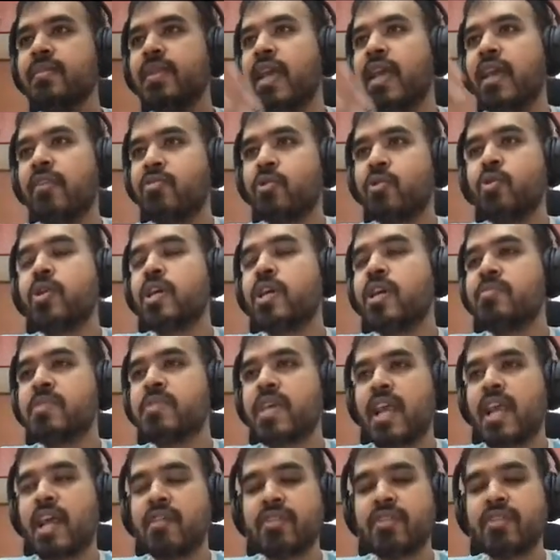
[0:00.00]
if two terms
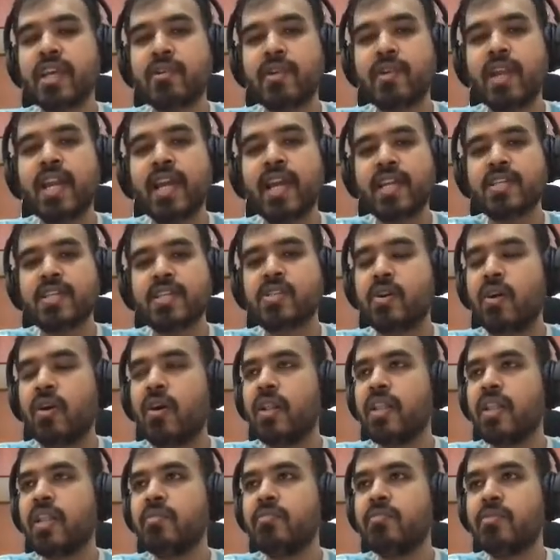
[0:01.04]
are alpha equivalent, I just
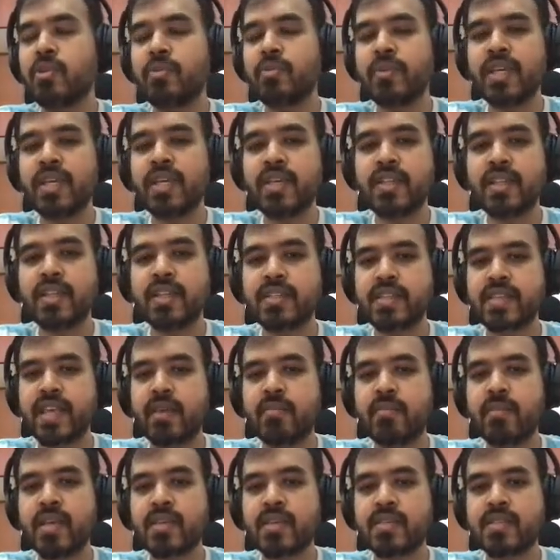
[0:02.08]
call them to be the
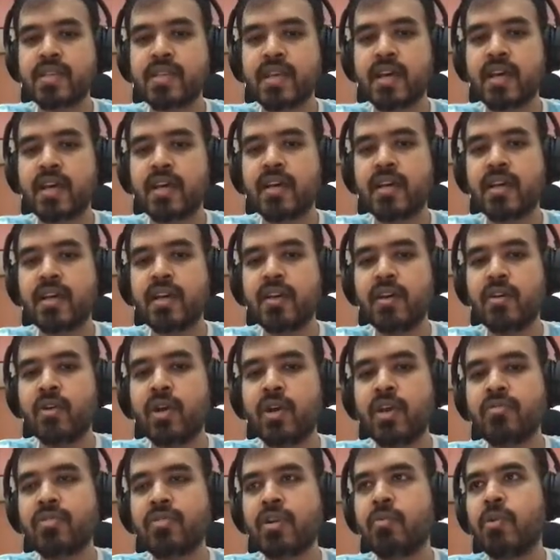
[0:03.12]
same as
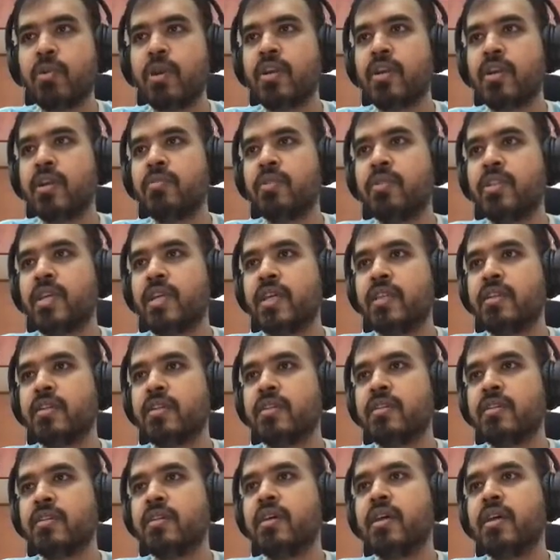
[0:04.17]
going from one term to the other.
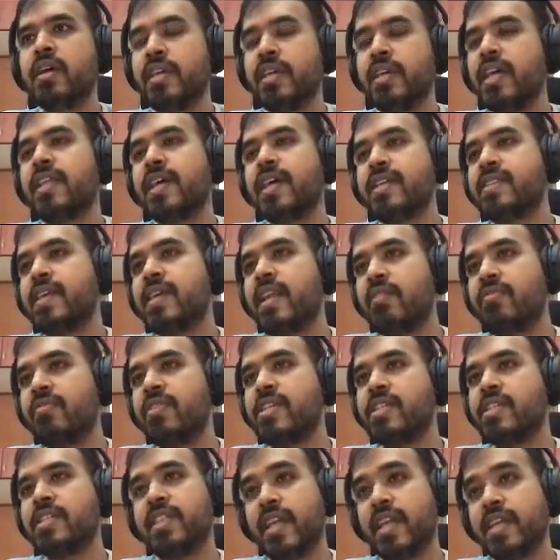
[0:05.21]
Yeah, that's the
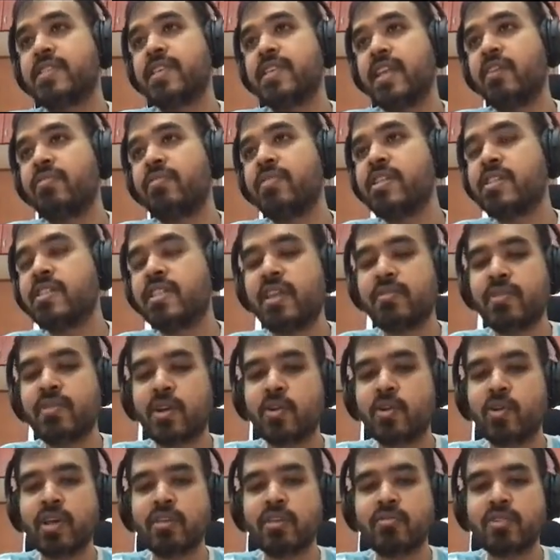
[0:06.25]
definition. That's the definition that we are
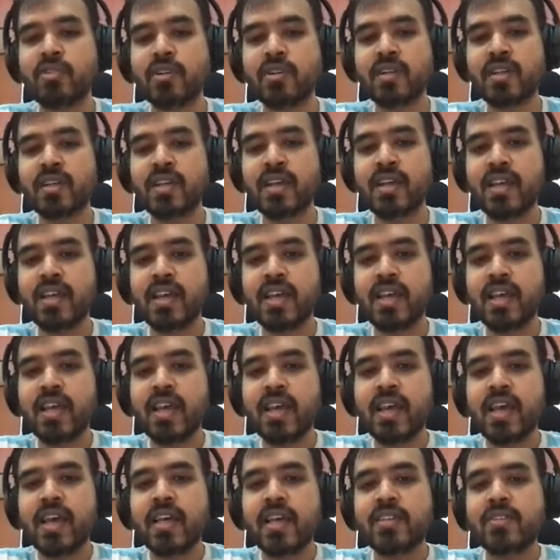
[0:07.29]
going for.
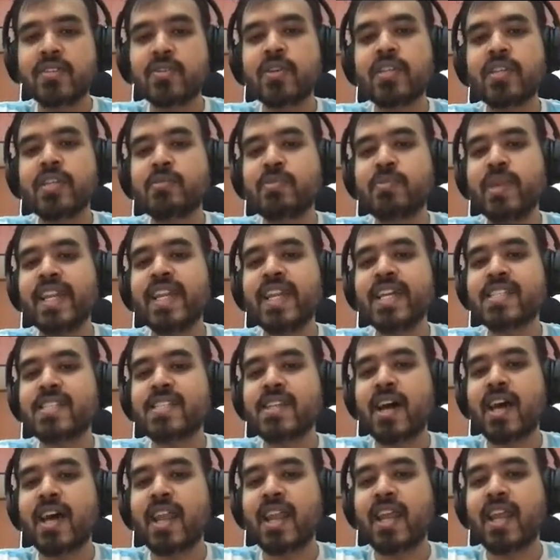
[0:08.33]
So this beta
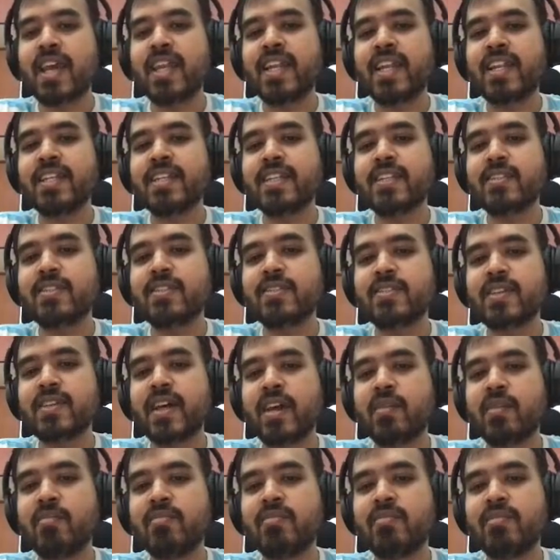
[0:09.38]
star, right?
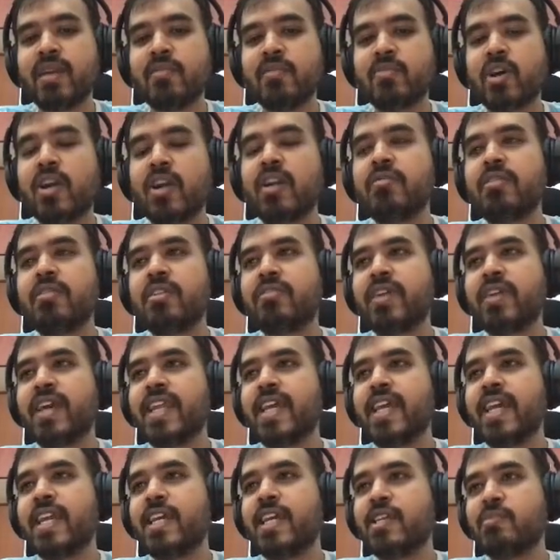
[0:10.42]
I'm sort of
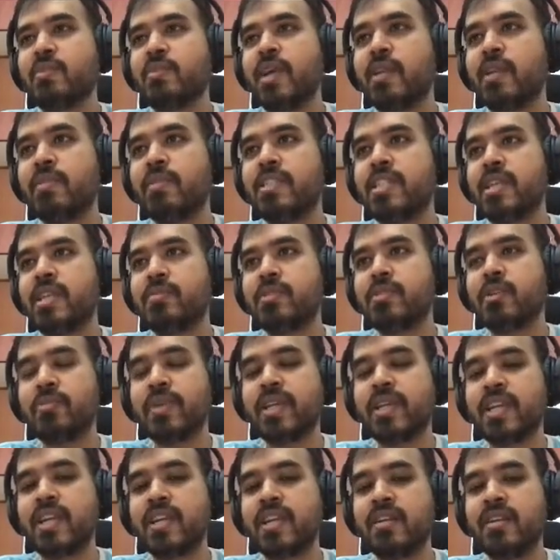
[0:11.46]
defining it as multiple steps of
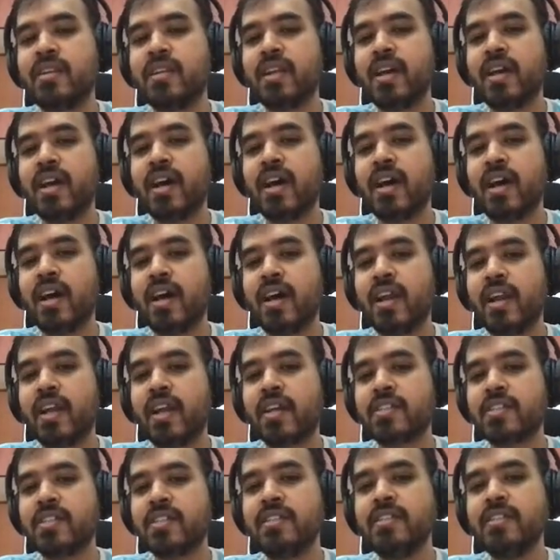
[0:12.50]
beta
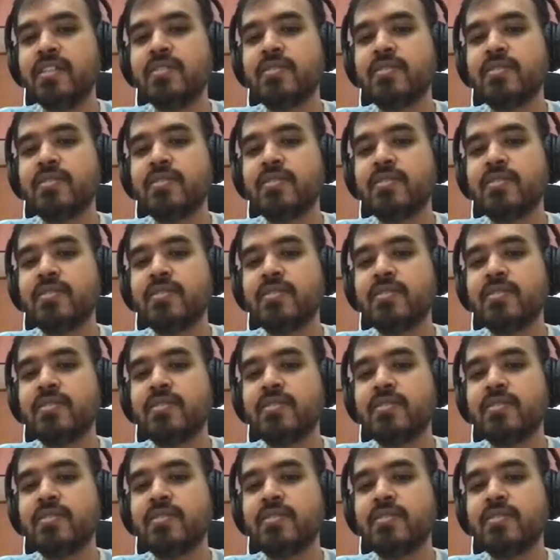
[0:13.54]
reduction.